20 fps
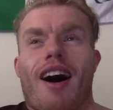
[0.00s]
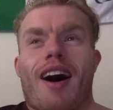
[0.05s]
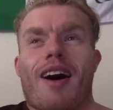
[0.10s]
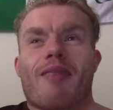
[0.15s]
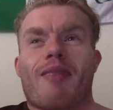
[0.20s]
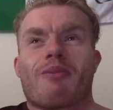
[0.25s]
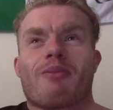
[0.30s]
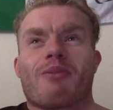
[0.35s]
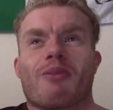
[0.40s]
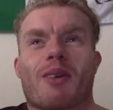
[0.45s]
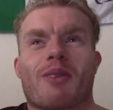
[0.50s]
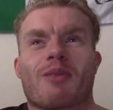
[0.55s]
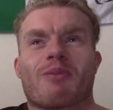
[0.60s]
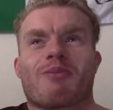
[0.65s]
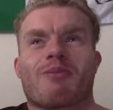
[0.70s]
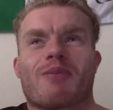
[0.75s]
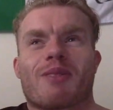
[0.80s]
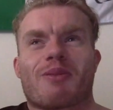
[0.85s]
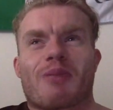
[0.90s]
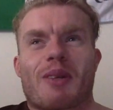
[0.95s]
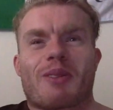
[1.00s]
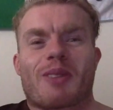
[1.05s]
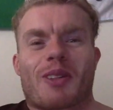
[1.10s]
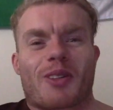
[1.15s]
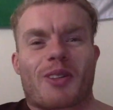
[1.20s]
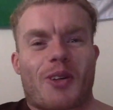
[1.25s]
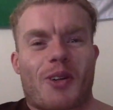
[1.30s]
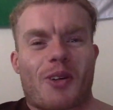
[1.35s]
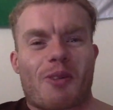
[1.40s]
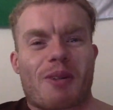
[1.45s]
um well, maybe
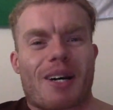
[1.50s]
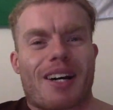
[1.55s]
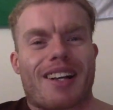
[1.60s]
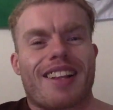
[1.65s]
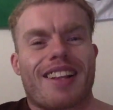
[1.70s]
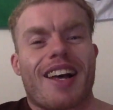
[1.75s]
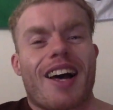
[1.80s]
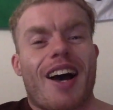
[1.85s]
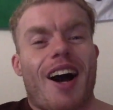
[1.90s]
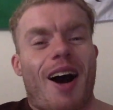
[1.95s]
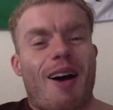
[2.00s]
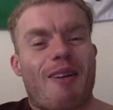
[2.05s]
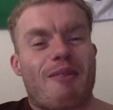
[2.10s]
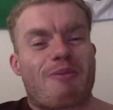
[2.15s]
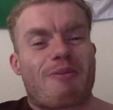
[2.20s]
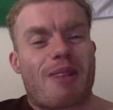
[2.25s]
not cool, but I'm